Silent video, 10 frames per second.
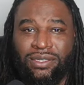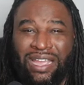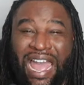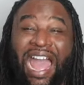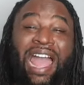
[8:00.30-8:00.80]

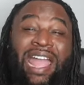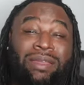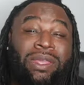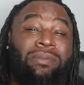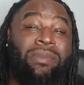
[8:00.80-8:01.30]

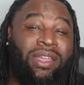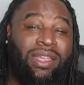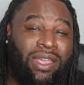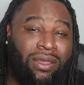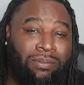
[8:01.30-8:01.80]
Jaime
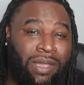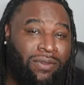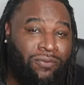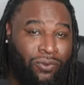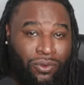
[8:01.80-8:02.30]
Munguia, May
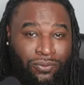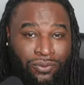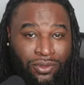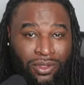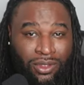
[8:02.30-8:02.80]

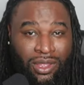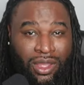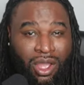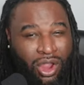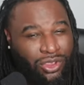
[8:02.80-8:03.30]
4th.
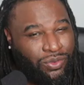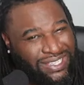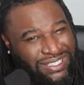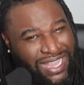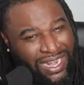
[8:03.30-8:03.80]
Are you
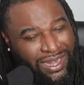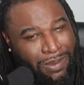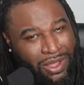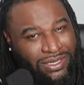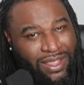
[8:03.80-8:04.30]
excited
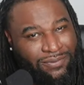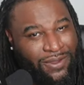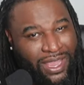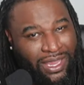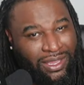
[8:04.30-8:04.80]
about that
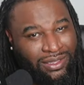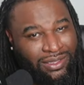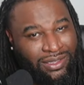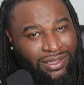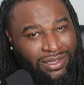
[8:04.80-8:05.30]
fight?
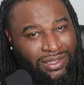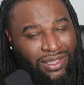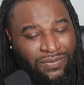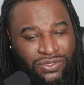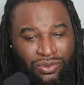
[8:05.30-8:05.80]

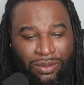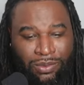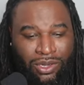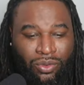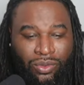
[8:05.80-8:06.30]
If so, let
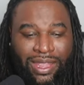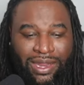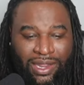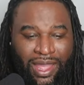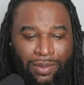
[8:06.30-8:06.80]
me know
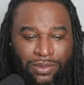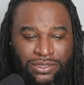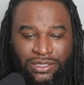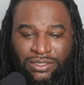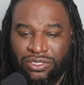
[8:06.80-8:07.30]
in the comment
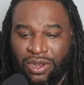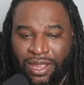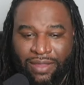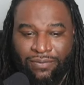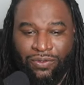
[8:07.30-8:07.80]
section. That's all I
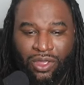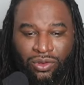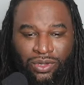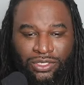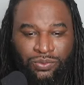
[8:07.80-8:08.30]
got for y'all
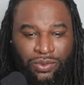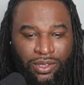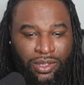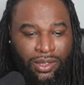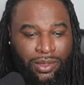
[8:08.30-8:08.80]
on this one.
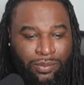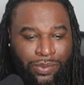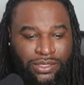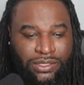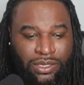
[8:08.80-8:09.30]

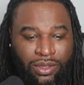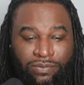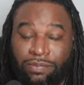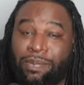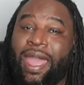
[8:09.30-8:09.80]
Big T.O.
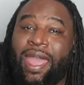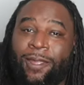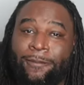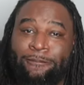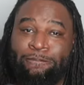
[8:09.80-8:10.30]
Heavy
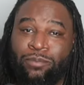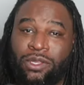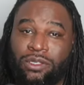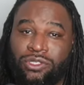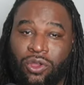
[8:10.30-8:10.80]
Bag.
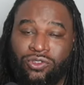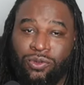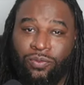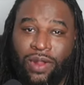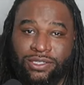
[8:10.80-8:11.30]
Talk to
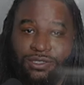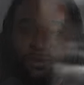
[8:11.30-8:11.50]
him, Roger.